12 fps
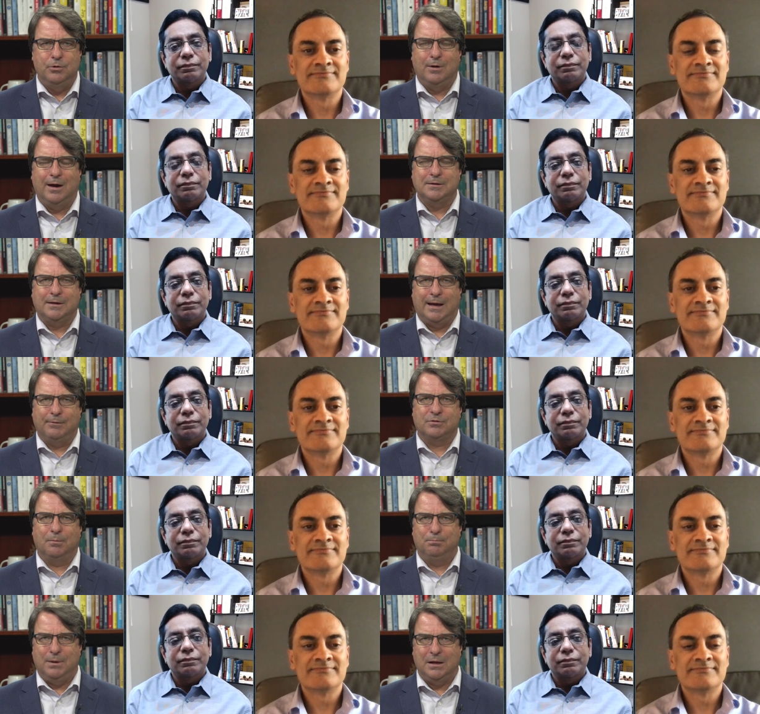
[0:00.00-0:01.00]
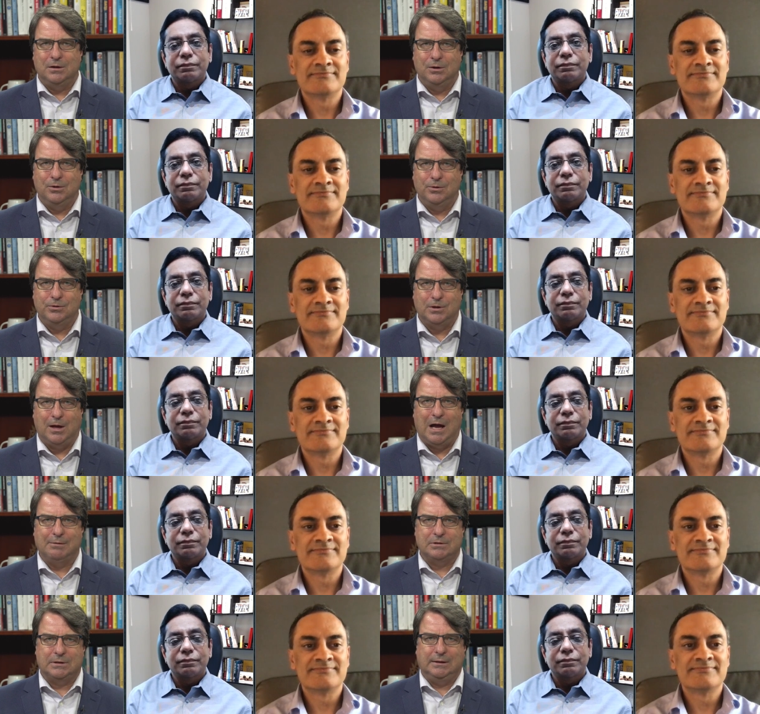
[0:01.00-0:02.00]
Speaker 1: guys have some big news,
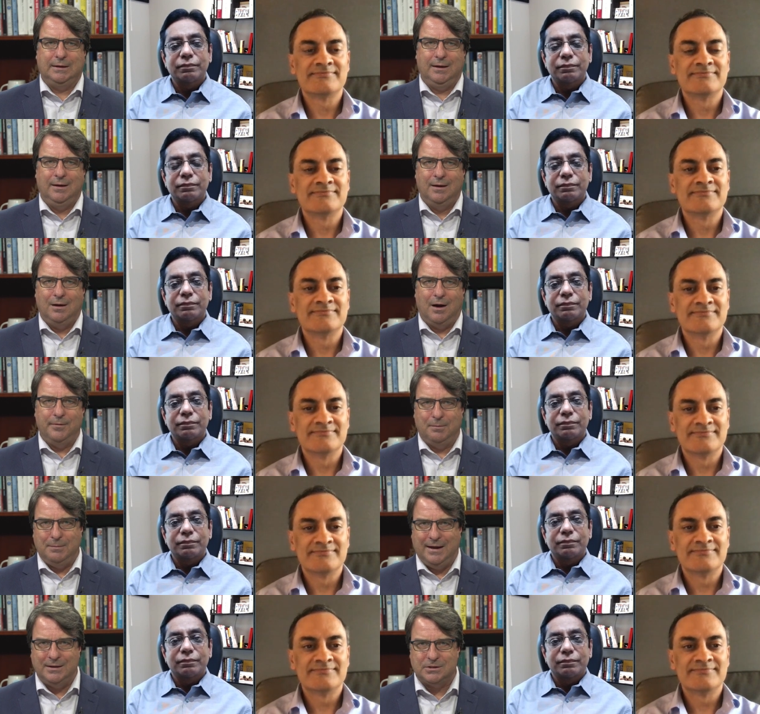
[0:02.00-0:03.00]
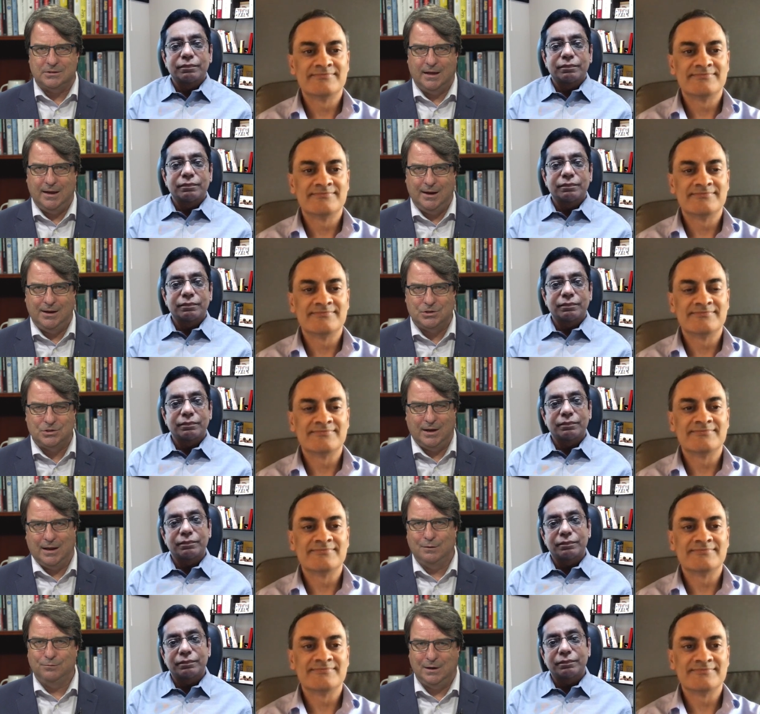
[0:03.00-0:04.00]
obviously, on the main stage,
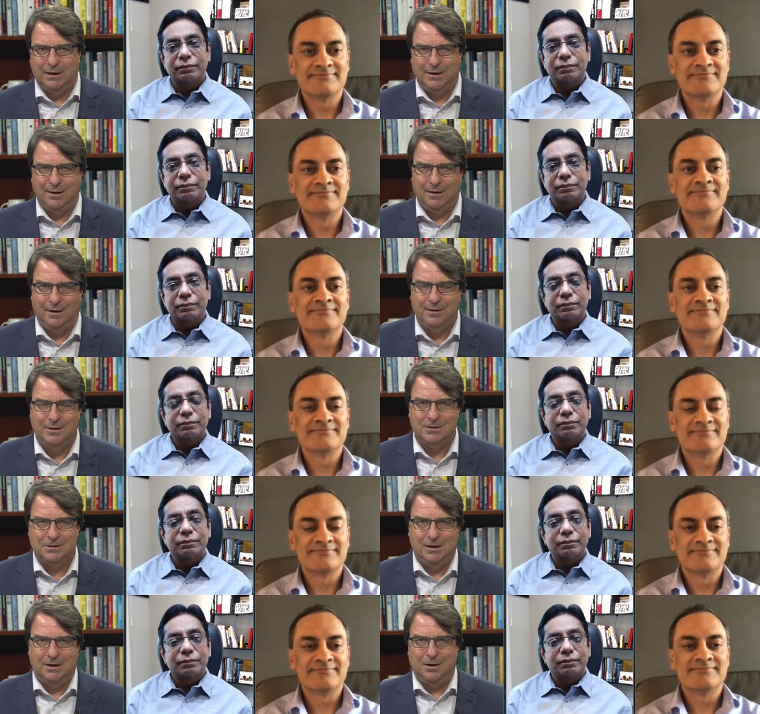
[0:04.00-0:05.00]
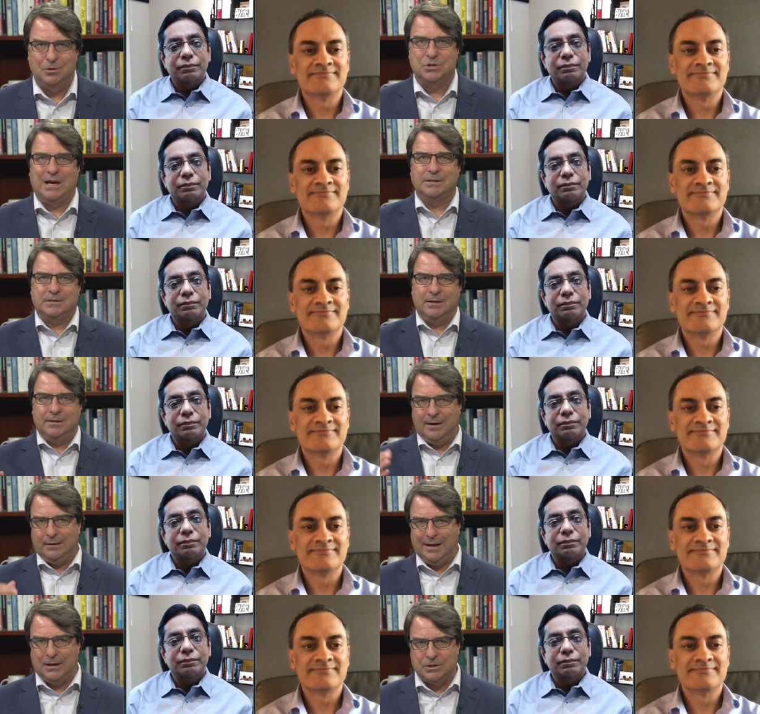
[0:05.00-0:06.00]
NVIDIA CEO Jensen
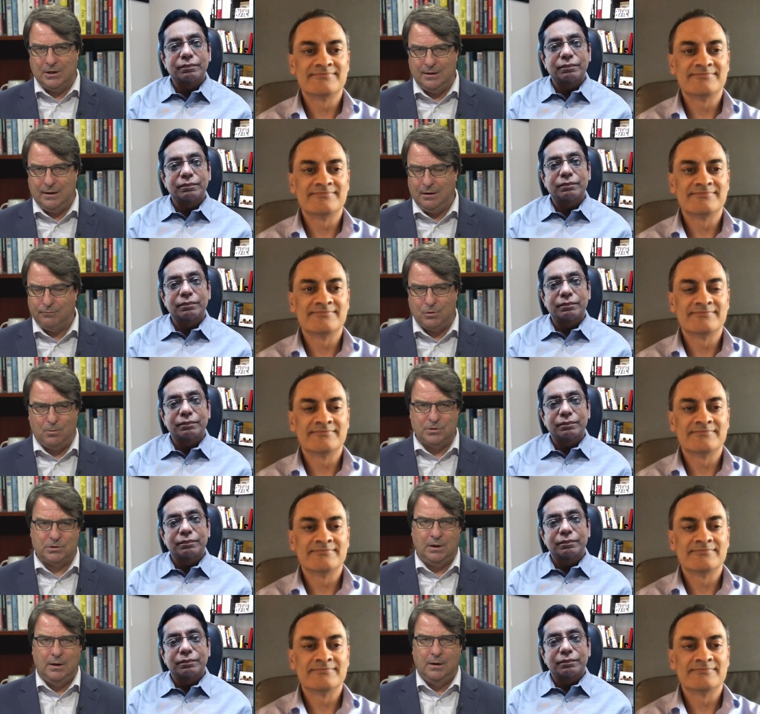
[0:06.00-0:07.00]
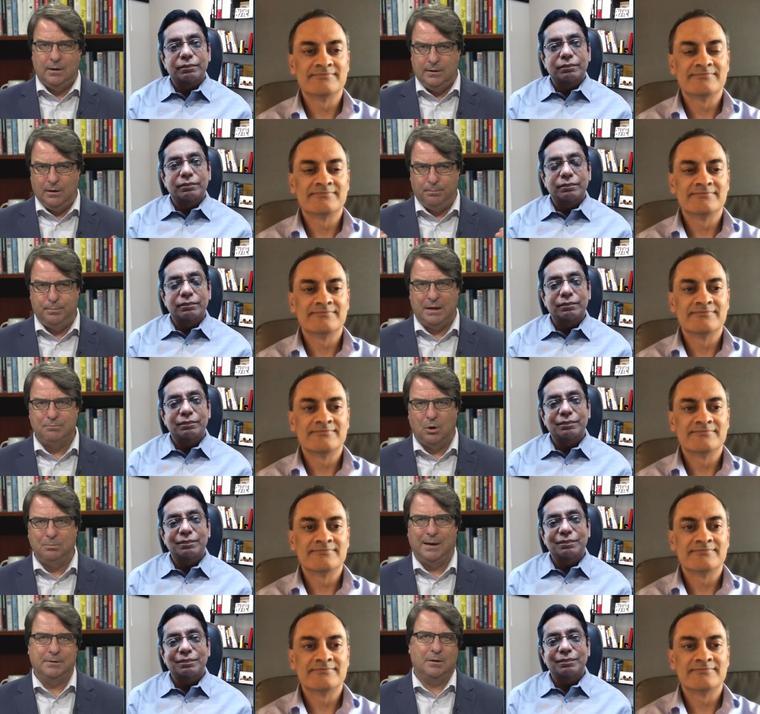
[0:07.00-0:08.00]
there, legend, and of course, you know, big
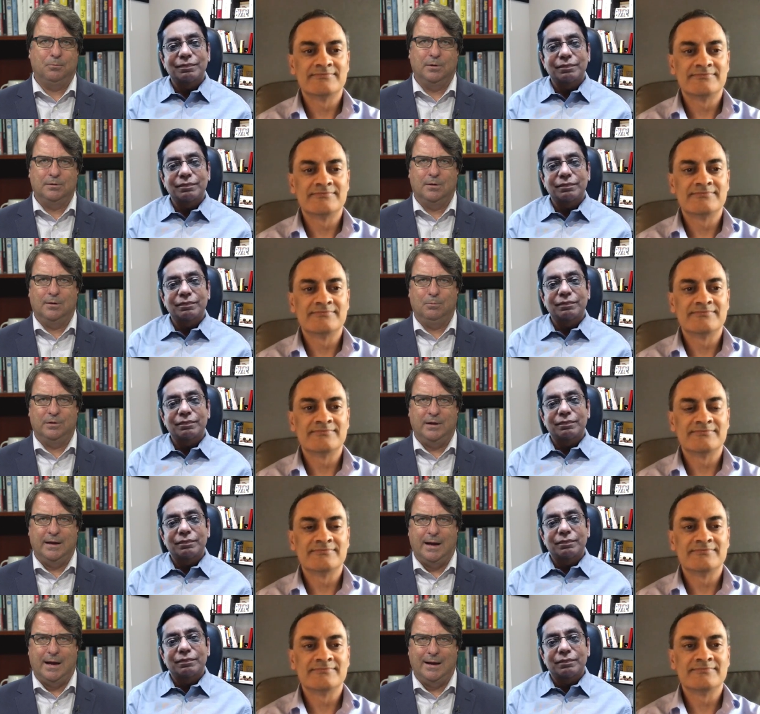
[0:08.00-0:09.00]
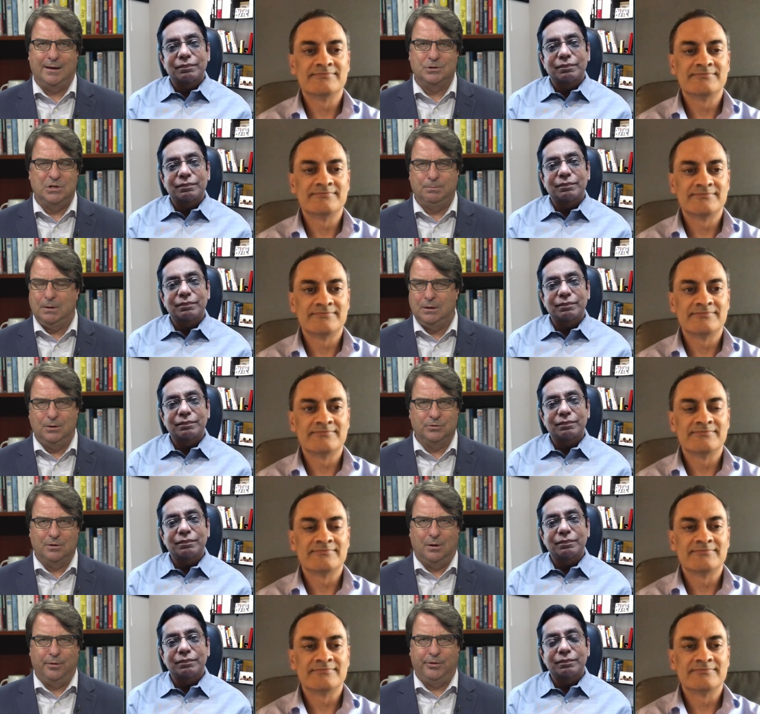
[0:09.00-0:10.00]
momentum with, the, with AI and GPUs
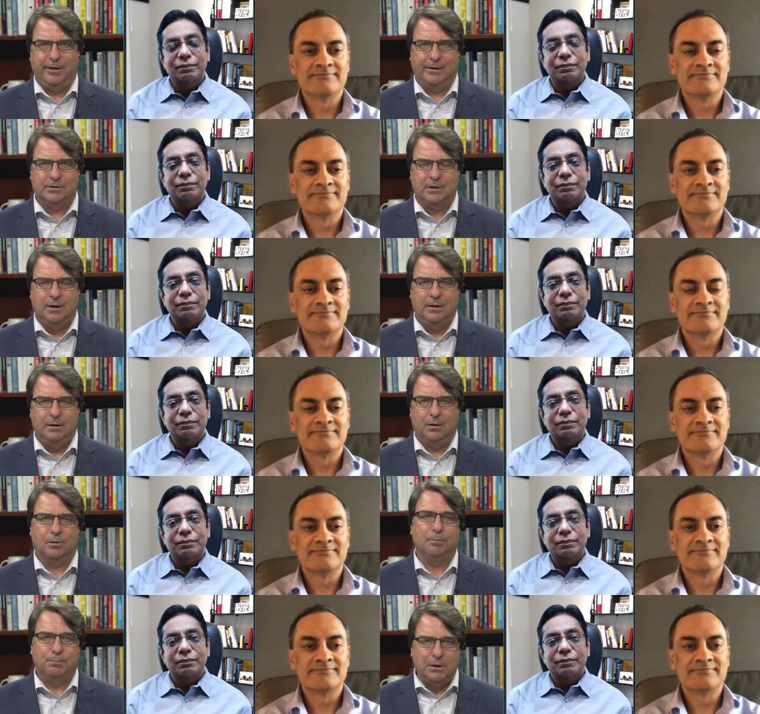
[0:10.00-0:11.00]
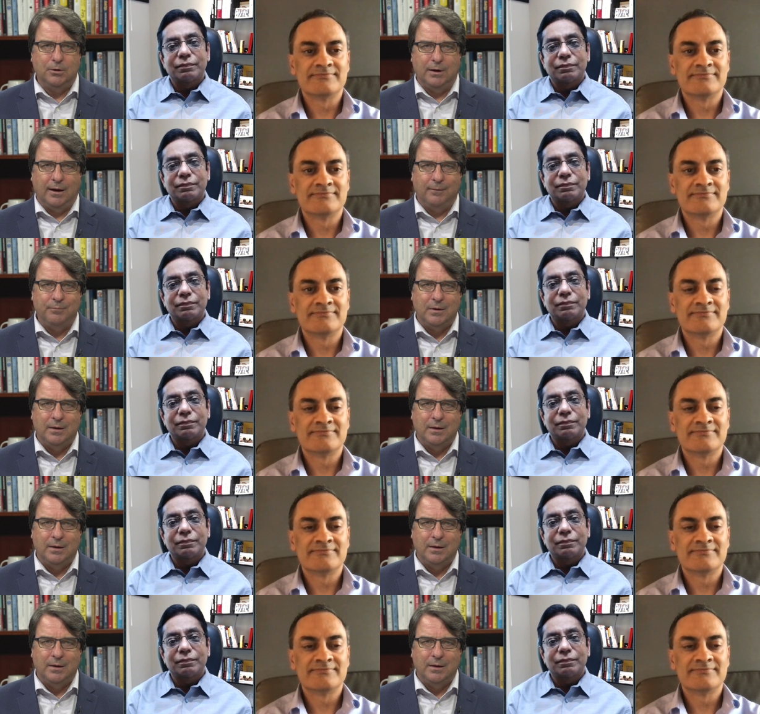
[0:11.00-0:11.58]
and all things, you know, computing.